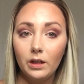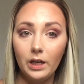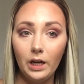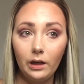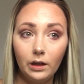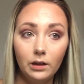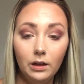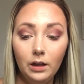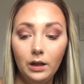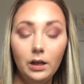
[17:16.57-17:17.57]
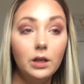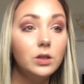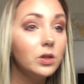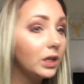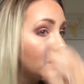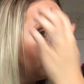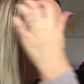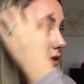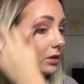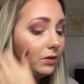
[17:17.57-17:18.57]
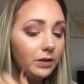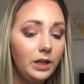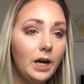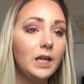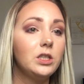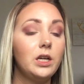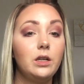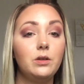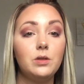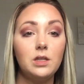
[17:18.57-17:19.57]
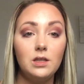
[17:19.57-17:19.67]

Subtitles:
Okay, so that's all I'm gonna do for the eyeshadows,